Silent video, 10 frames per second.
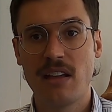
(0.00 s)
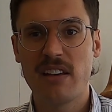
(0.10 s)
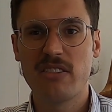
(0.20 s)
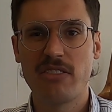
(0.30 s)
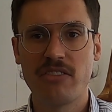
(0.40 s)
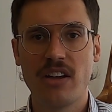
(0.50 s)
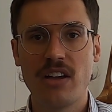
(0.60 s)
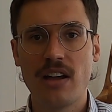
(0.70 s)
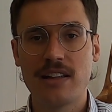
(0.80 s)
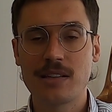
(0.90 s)
health,
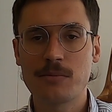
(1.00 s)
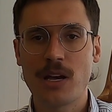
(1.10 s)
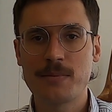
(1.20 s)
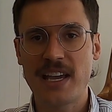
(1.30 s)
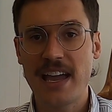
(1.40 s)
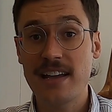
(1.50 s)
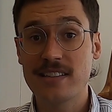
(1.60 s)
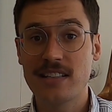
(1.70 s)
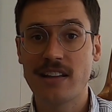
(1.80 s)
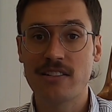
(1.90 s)
and some types of
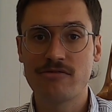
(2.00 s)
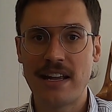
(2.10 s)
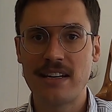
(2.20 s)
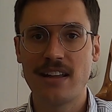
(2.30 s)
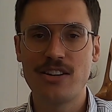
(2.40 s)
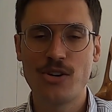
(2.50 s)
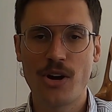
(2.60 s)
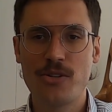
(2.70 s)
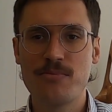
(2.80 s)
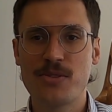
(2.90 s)
housing like rent and new
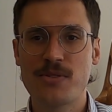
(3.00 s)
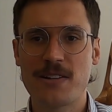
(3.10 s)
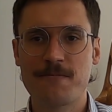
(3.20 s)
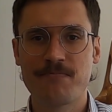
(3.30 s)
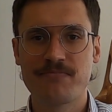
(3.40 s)
home building.